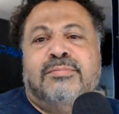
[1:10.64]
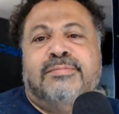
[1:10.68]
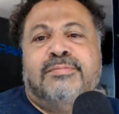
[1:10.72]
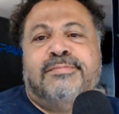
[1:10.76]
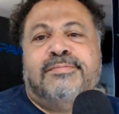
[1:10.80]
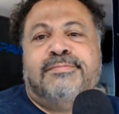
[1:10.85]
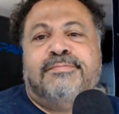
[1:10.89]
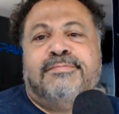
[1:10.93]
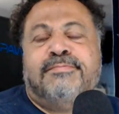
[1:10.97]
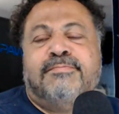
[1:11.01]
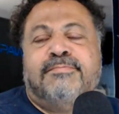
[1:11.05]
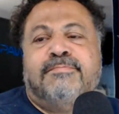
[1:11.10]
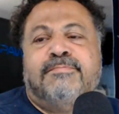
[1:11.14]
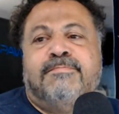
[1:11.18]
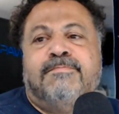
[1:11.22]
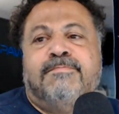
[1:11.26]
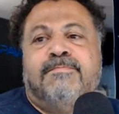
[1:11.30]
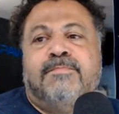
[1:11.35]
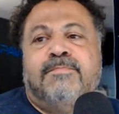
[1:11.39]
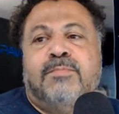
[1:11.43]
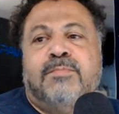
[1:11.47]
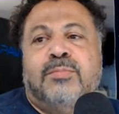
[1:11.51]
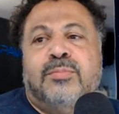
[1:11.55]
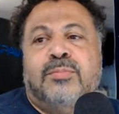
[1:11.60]
the
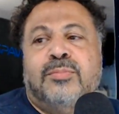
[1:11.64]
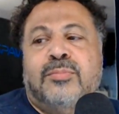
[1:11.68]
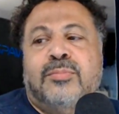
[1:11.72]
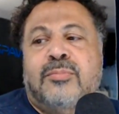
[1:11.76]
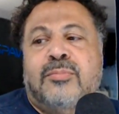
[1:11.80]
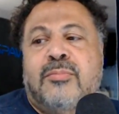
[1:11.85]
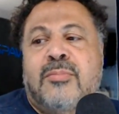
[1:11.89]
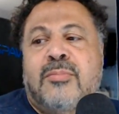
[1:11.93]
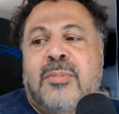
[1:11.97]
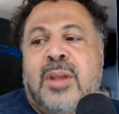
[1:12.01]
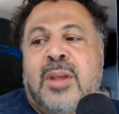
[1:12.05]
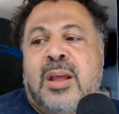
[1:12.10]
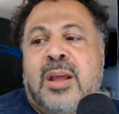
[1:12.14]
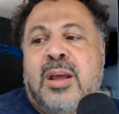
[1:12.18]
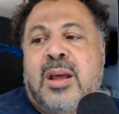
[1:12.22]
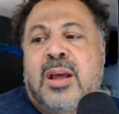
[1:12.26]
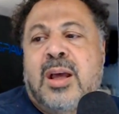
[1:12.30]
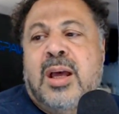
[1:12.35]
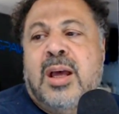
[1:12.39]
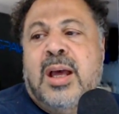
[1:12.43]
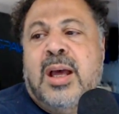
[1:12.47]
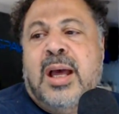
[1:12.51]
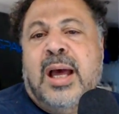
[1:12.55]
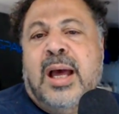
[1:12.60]
hype.
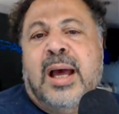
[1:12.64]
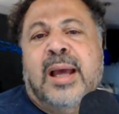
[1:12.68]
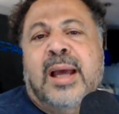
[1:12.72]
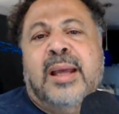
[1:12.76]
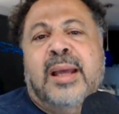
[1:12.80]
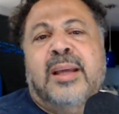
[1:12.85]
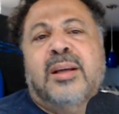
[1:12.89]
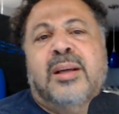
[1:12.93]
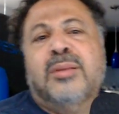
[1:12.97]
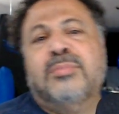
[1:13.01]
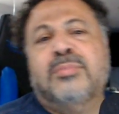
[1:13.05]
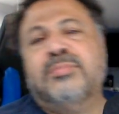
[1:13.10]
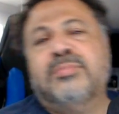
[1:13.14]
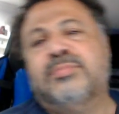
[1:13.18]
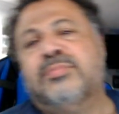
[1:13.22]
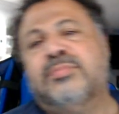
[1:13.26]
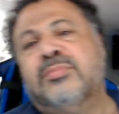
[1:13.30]
I am